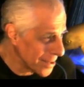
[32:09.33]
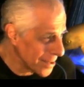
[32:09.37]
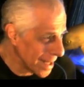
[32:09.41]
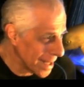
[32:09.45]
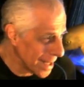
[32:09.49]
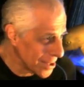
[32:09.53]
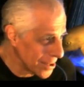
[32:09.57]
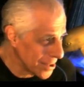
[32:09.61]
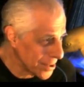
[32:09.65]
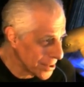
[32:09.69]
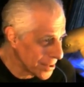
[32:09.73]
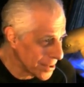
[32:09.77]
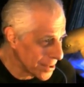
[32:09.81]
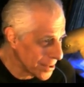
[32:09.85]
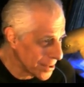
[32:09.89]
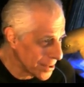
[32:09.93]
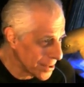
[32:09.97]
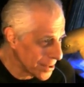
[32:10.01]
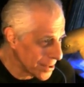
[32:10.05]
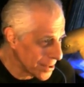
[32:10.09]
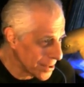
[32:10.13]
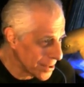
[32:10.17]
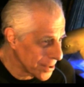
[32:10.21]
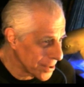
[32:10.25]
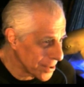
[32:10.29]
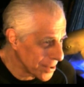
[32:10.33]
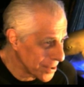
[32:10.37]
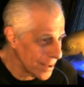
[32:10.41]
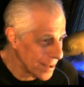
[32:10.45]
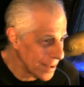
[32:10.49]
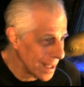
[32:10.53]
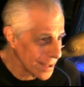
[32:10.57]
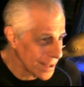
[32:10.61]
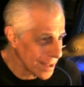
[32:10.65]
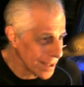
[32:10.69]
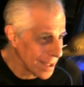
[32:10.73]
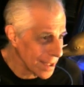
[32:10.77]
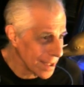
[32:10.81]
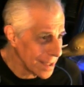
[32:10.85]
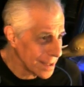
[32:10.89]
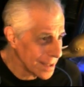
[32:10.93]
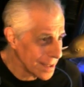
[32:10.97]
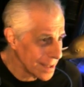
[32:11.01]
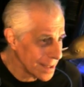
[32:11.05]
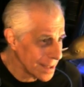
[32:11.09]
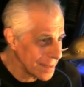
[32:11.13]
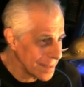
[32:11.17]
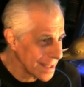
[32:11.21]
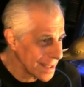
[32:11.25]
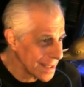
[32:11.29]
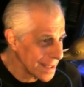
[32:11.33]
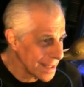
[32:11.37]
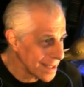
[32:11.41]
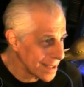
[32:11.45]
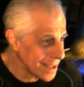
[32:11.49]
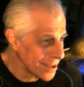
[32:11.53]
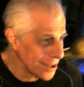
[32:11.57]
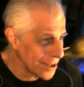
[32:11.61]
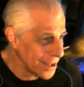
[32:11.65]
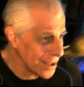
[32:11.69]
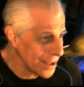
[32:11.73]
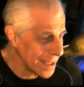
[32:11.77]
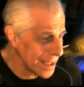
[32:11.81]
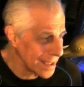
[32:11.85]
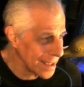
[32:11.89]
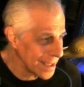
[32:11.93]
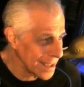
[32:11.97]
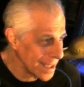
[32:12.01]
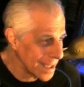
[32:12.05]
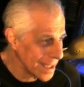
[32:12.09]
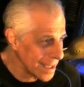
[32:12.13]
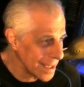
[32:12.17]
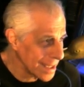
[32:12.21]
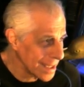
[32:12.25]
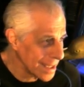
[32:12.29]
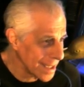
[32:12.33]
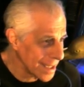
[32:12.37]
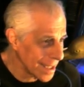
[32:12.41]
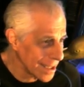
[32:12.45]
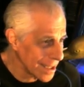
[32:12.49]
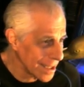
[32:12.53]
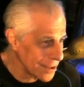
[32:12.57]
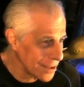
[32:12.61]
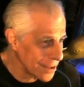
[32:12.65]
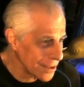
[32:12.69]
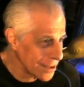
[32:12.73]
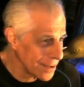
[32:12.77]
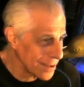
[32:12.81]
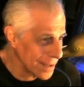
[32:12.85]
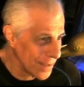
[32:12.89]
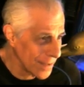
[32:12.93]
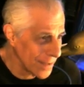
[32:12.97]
tractor trailer drivers like to make this turn on 92nd Street.